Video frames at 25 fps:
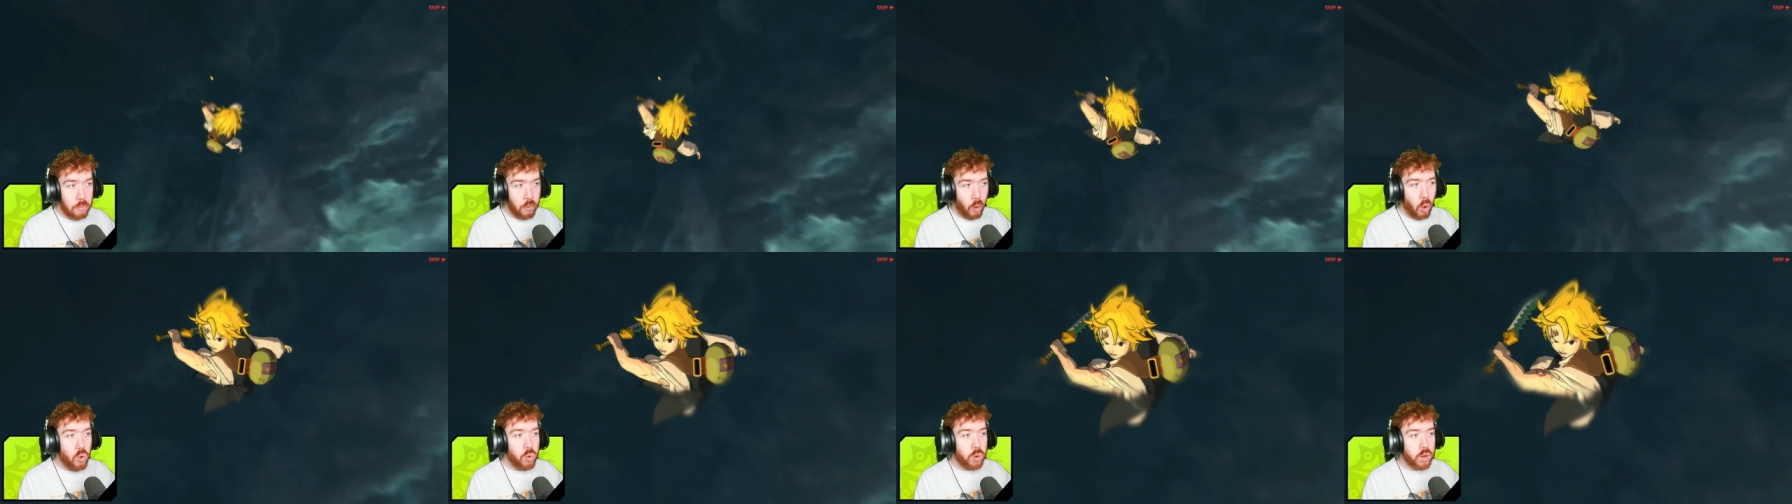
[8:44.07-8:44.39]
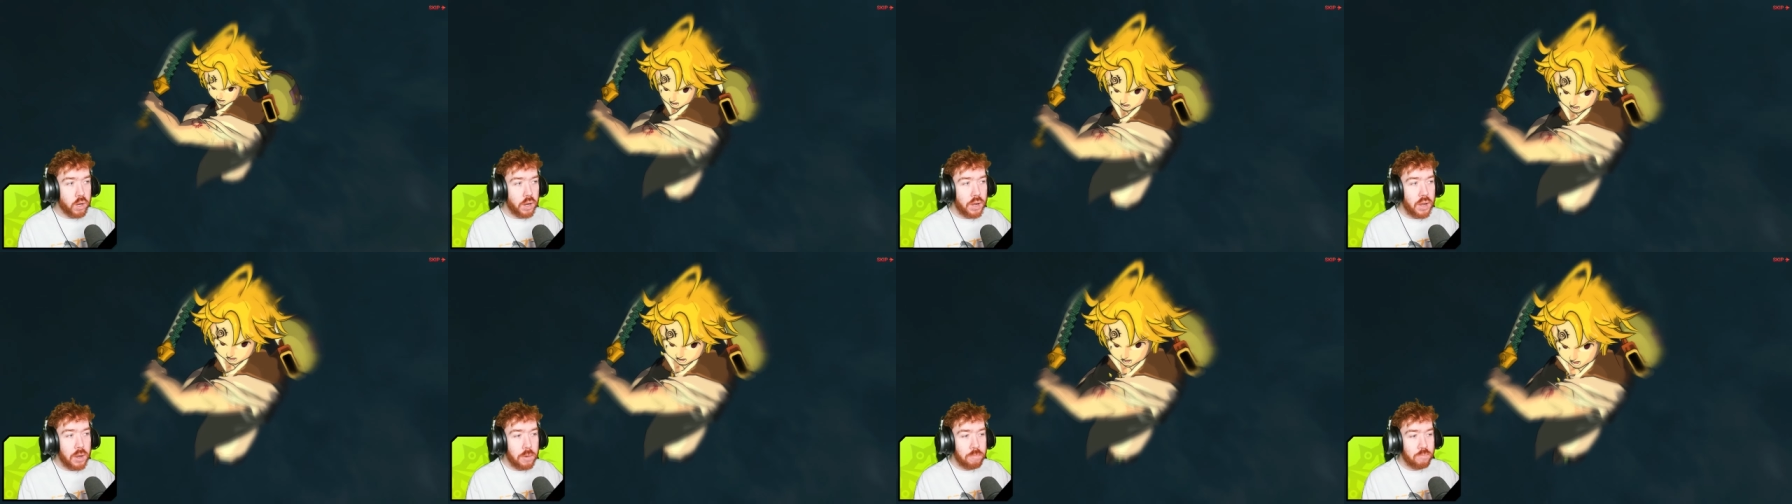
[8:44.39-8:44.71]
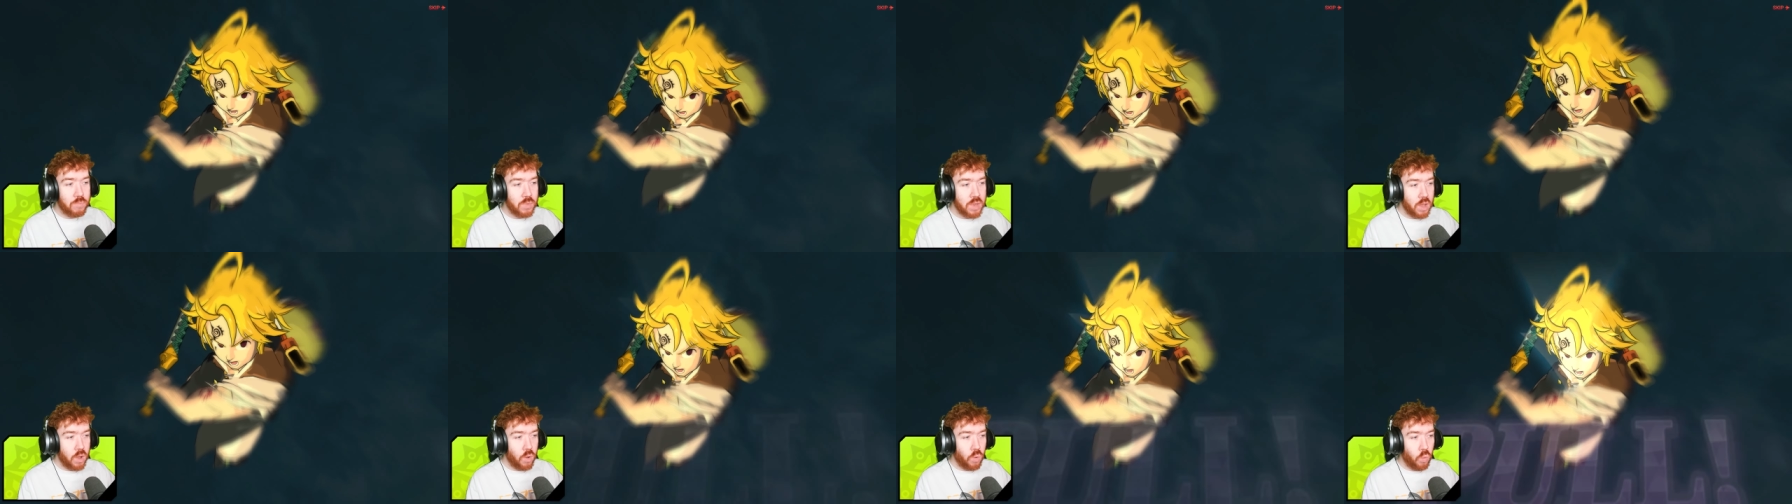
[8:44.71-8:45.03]
broken,
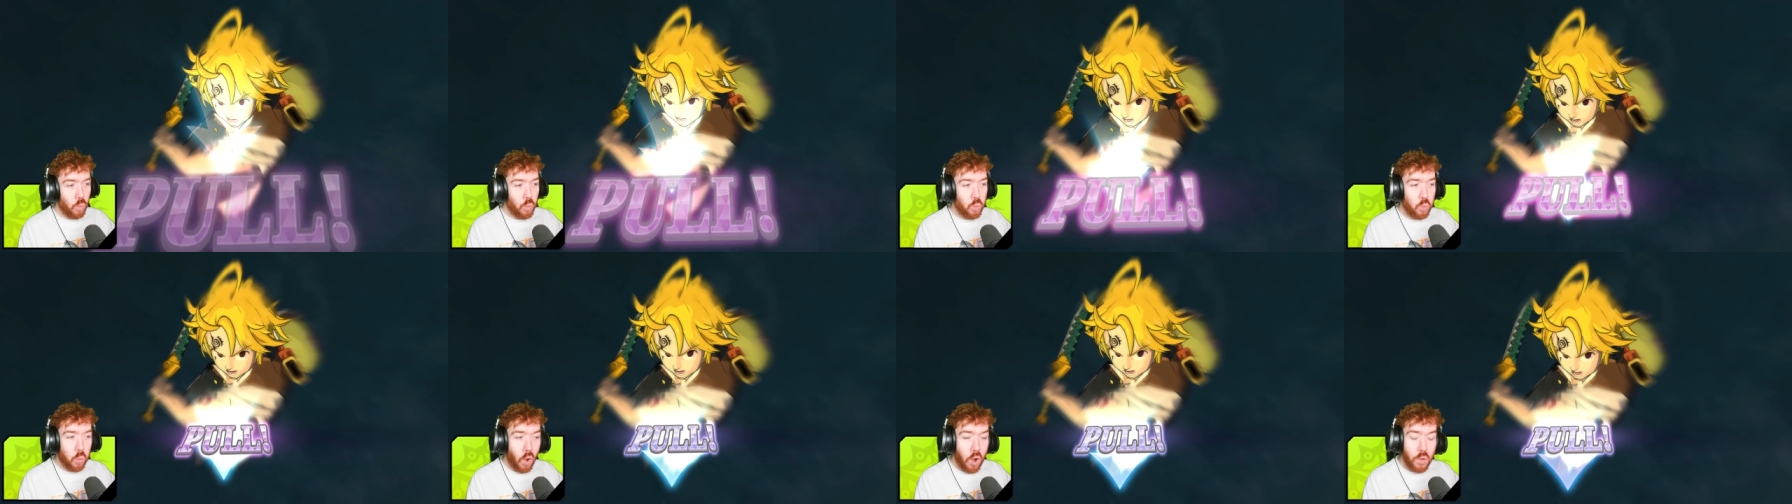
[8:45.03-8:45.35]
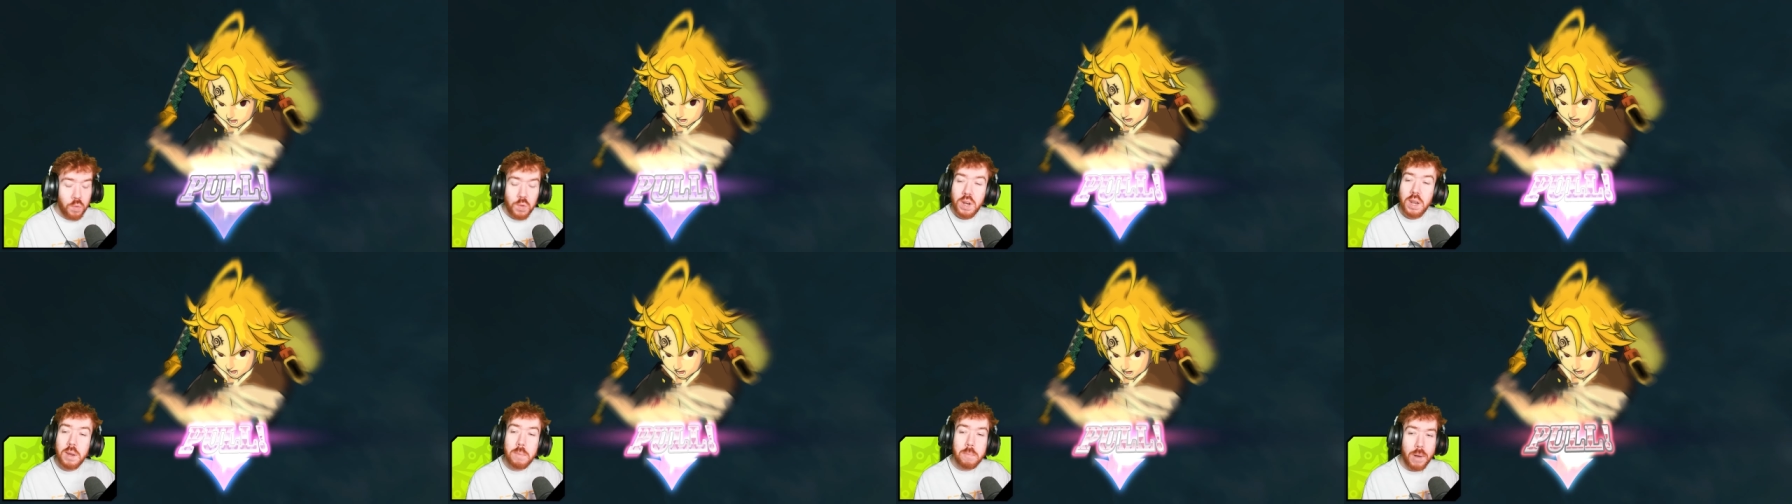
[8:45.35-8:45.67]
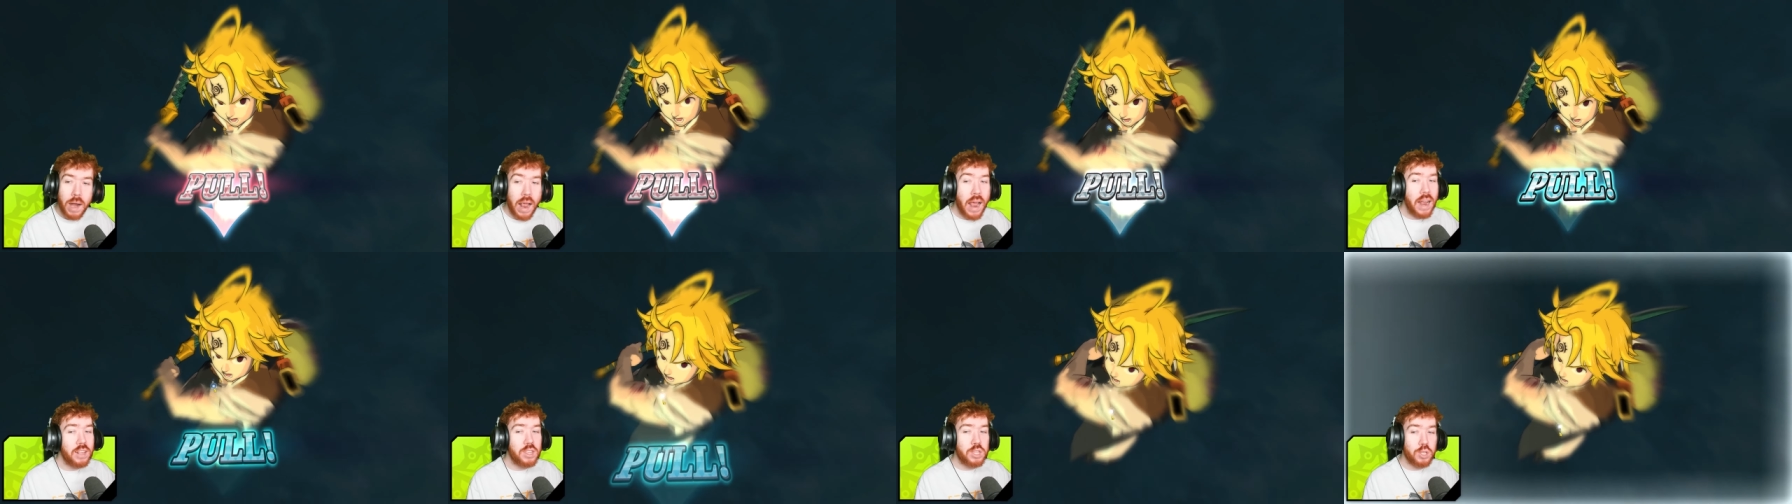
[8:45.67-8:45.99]
what did he
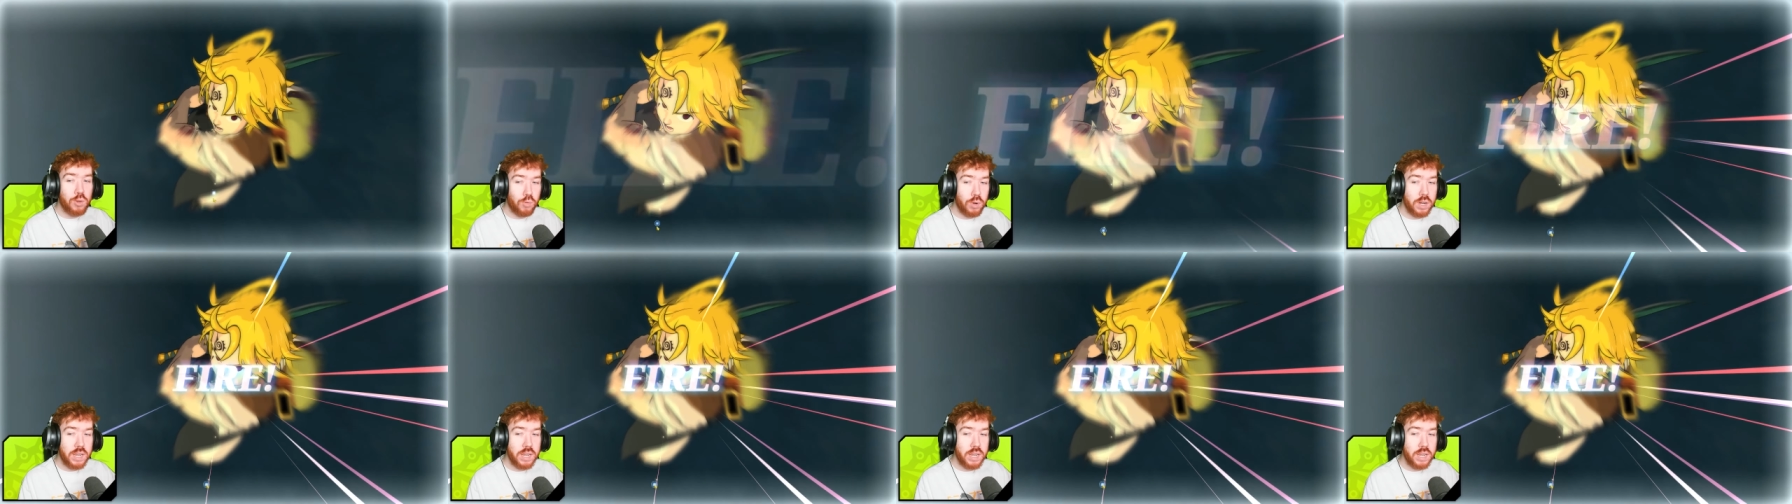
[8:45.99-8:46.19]
plan to